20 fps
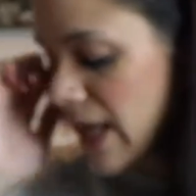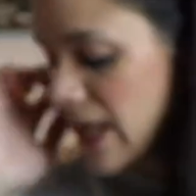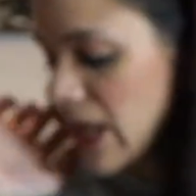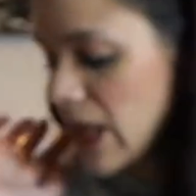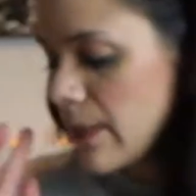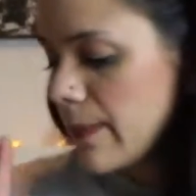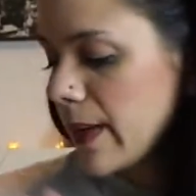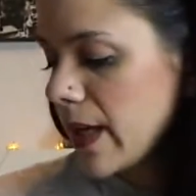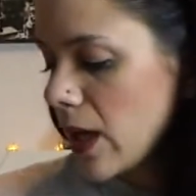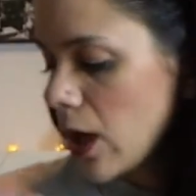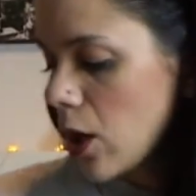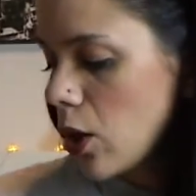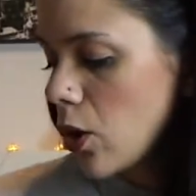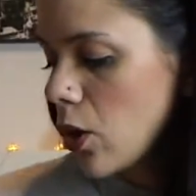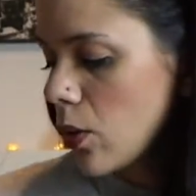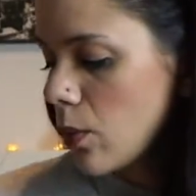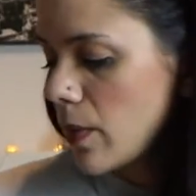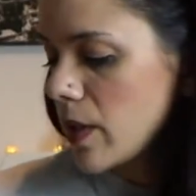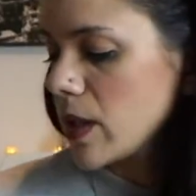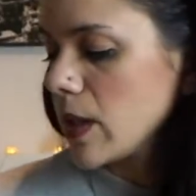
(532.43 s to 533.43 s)
keeping
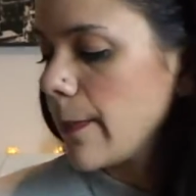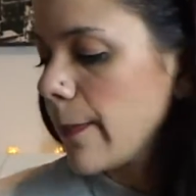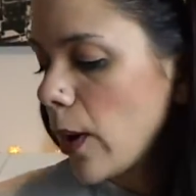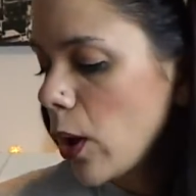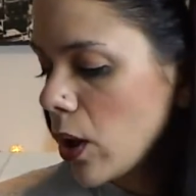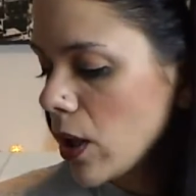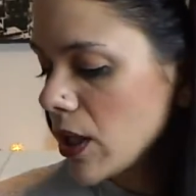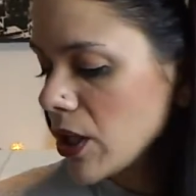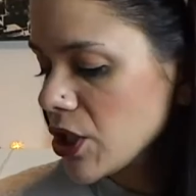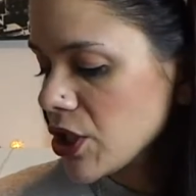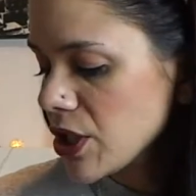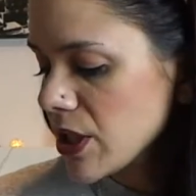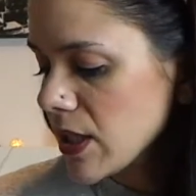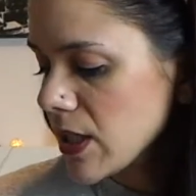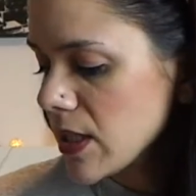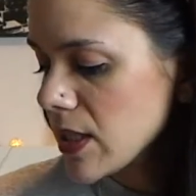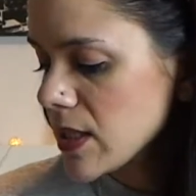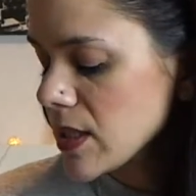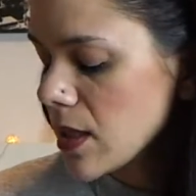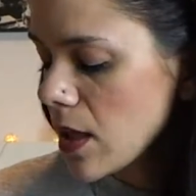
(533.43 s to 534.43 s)
along with the
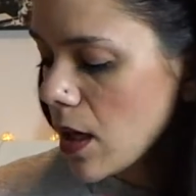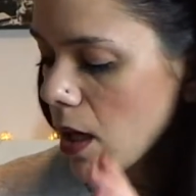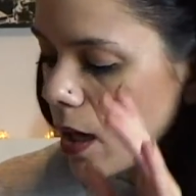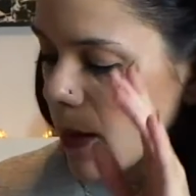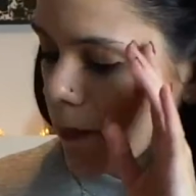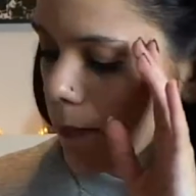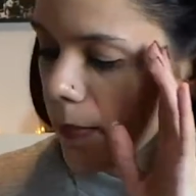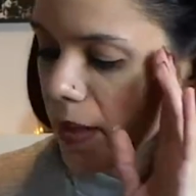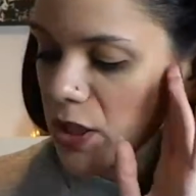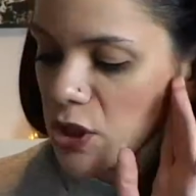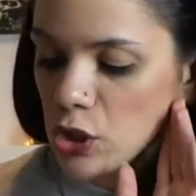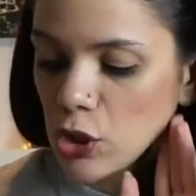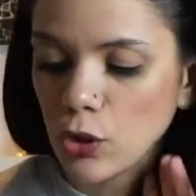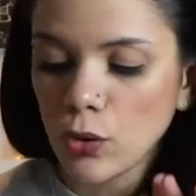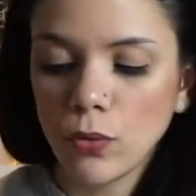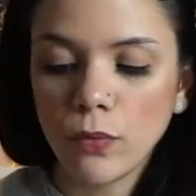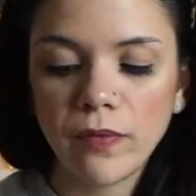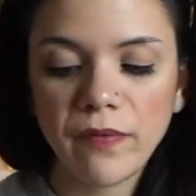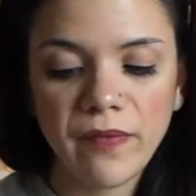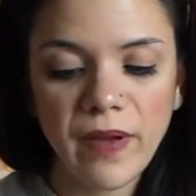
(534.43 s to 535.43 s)
polishes, my
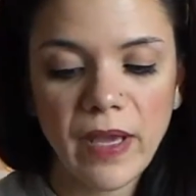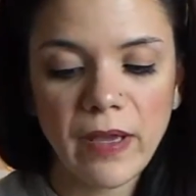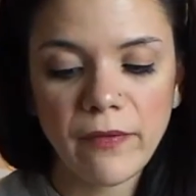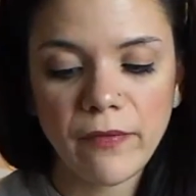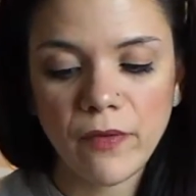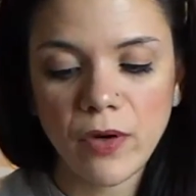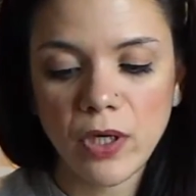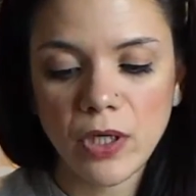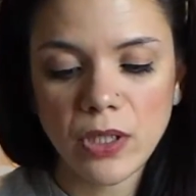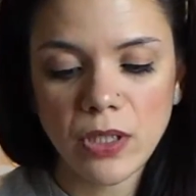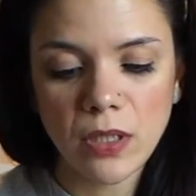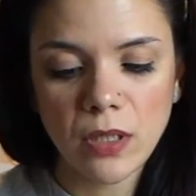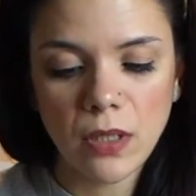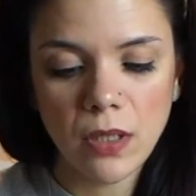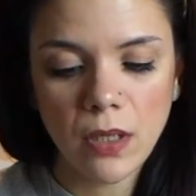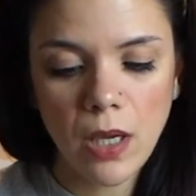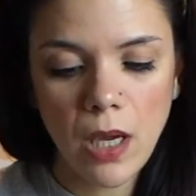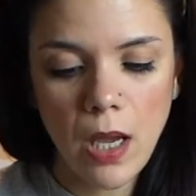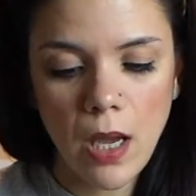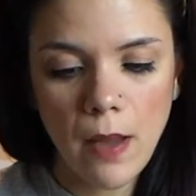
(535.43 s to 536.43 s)
two favourite
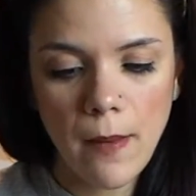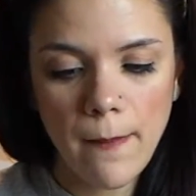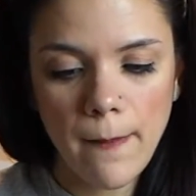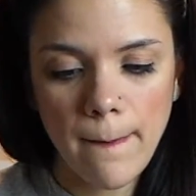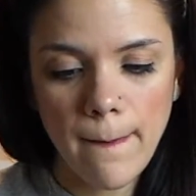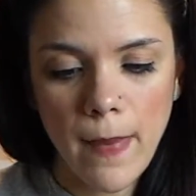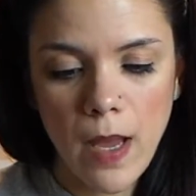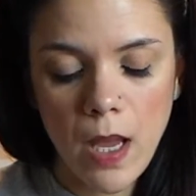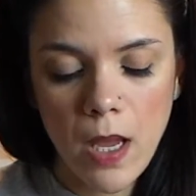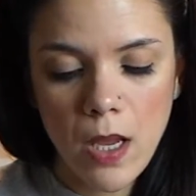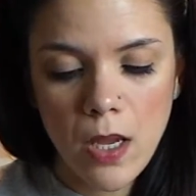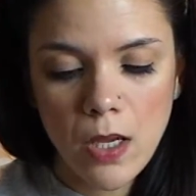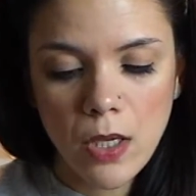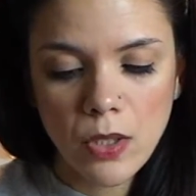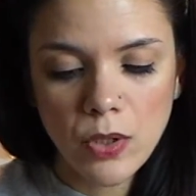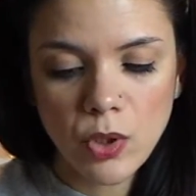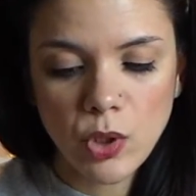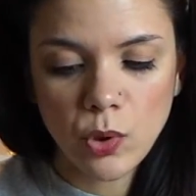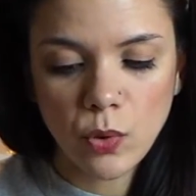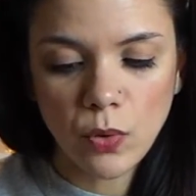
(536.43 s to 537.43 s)

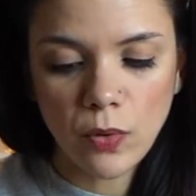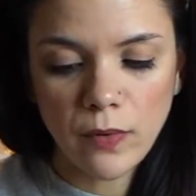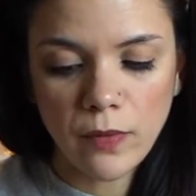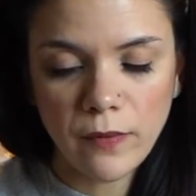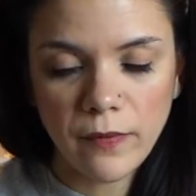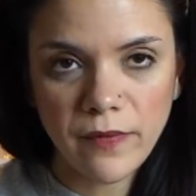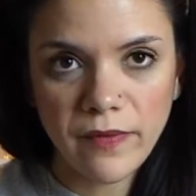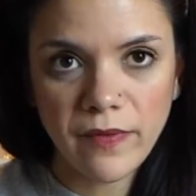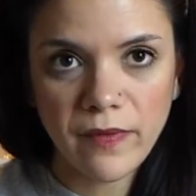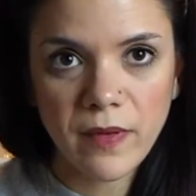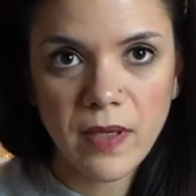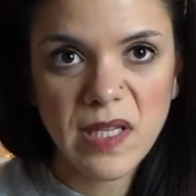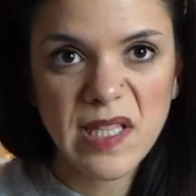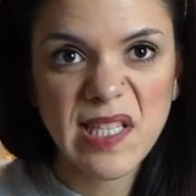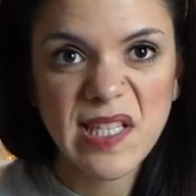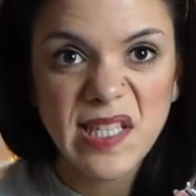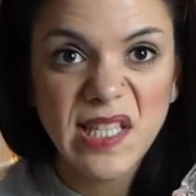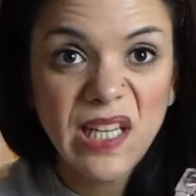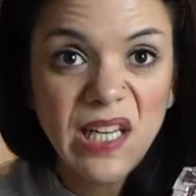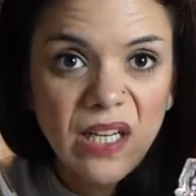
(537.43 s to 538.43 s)
sort of
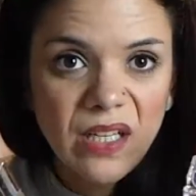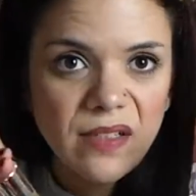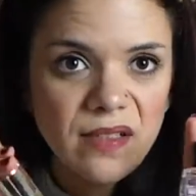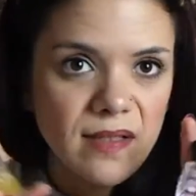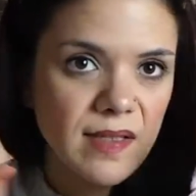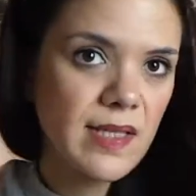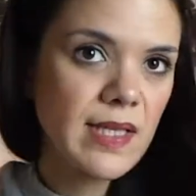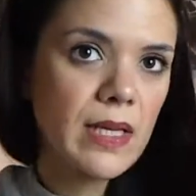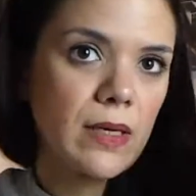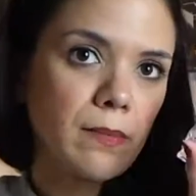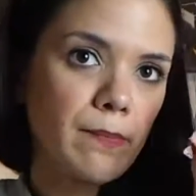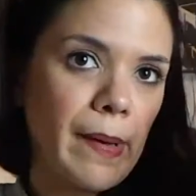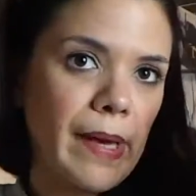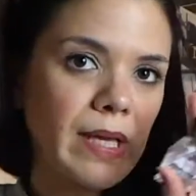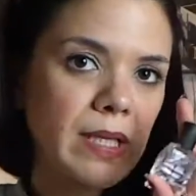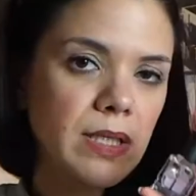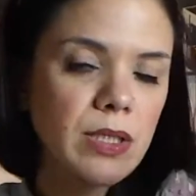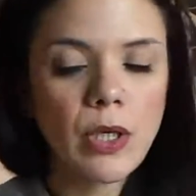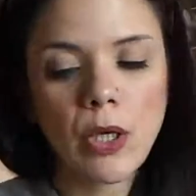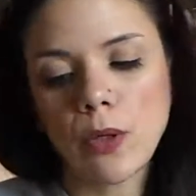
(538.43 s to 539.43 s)
sealants and
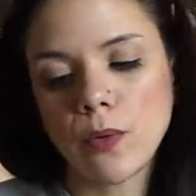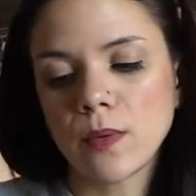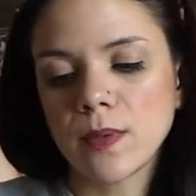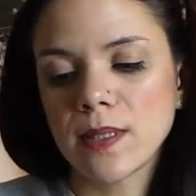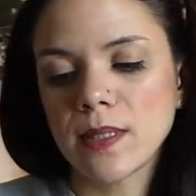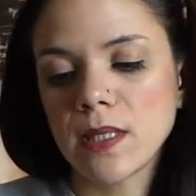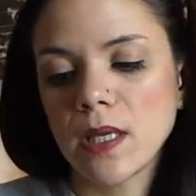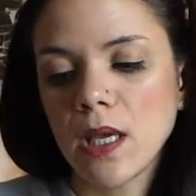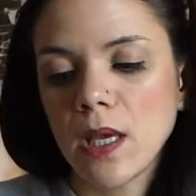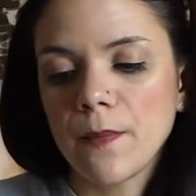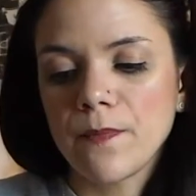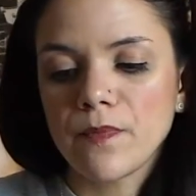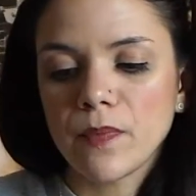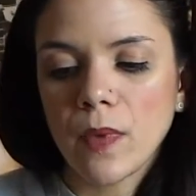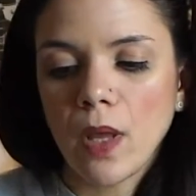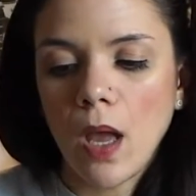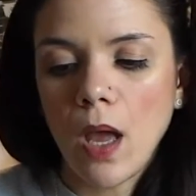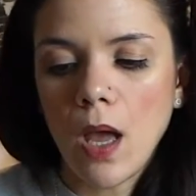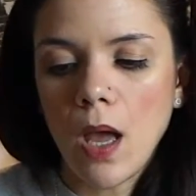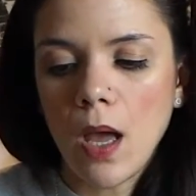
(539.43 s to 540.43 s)
base coats.
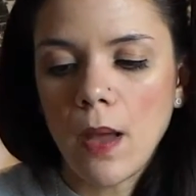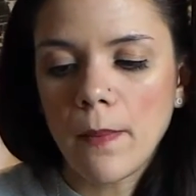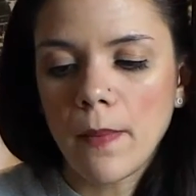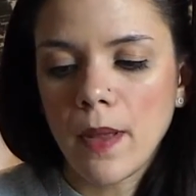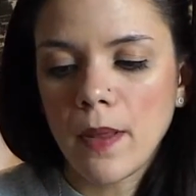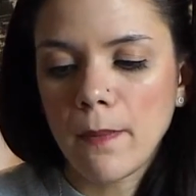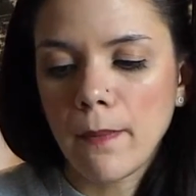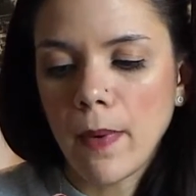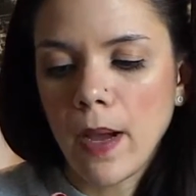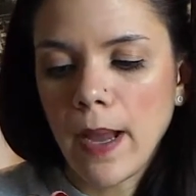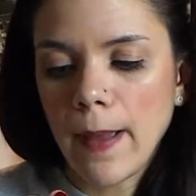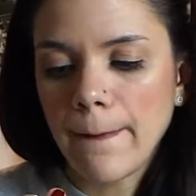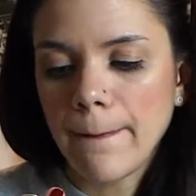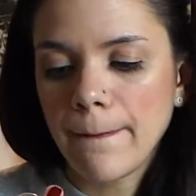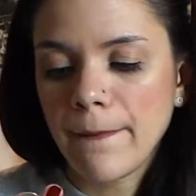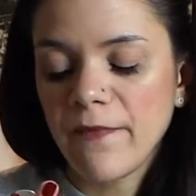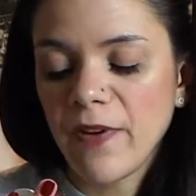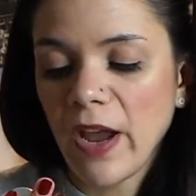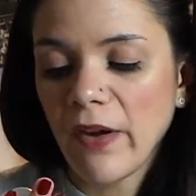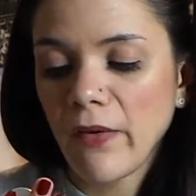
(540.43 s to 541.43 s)
My
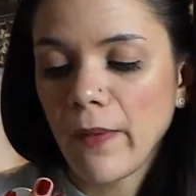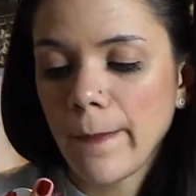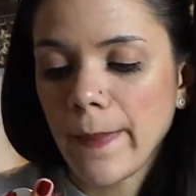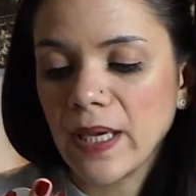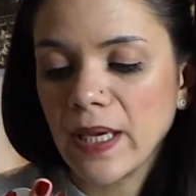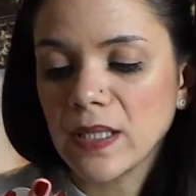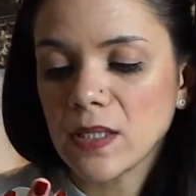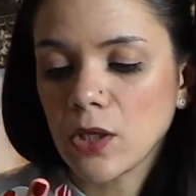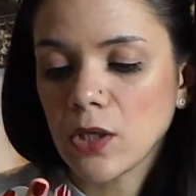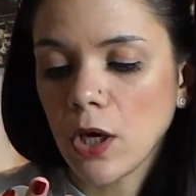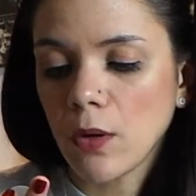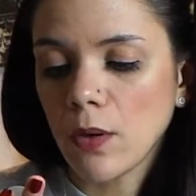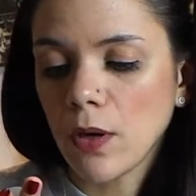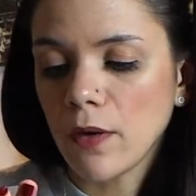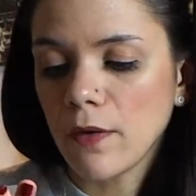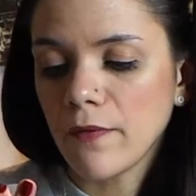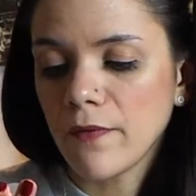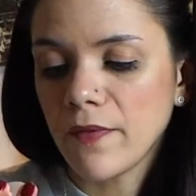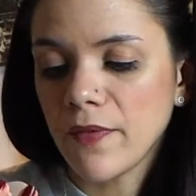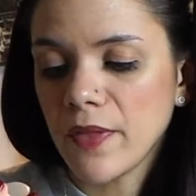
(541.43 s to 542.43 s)
favourite base coat
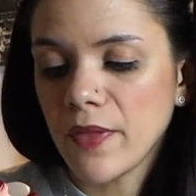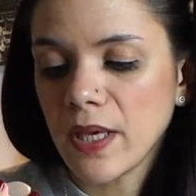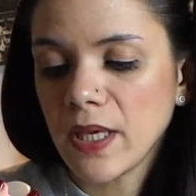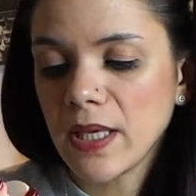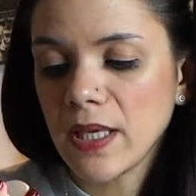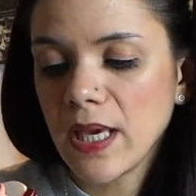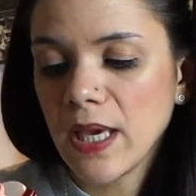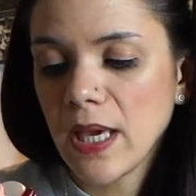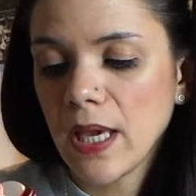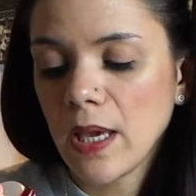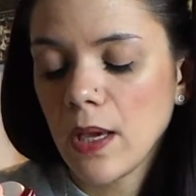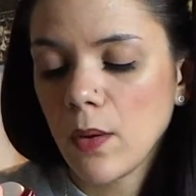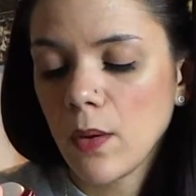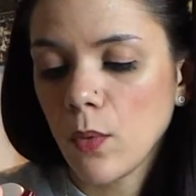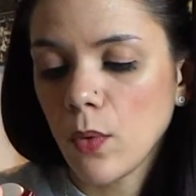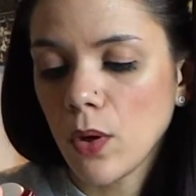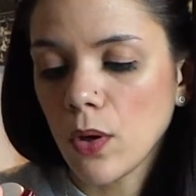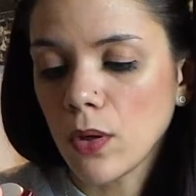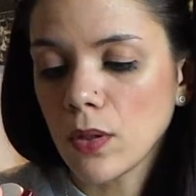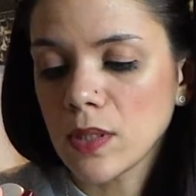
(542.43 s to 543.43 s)
of the year
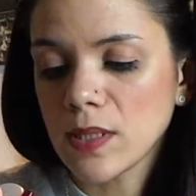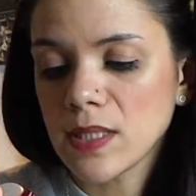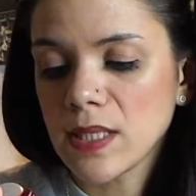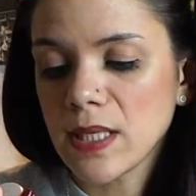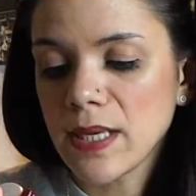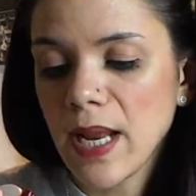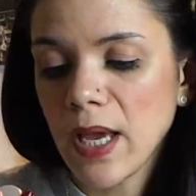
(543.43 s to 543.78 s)
was the